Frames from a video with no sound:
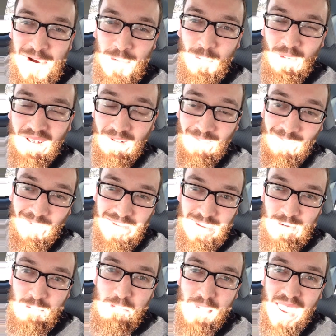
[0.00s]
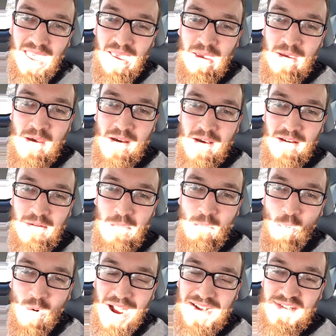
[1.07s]
well, you may
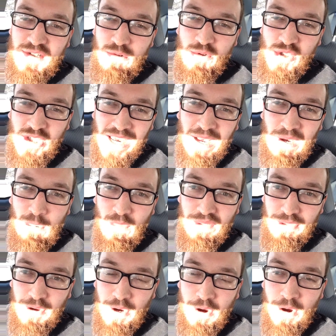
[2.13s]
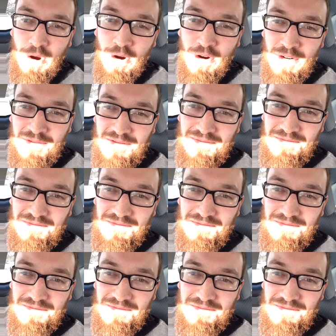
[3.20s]
want to check with your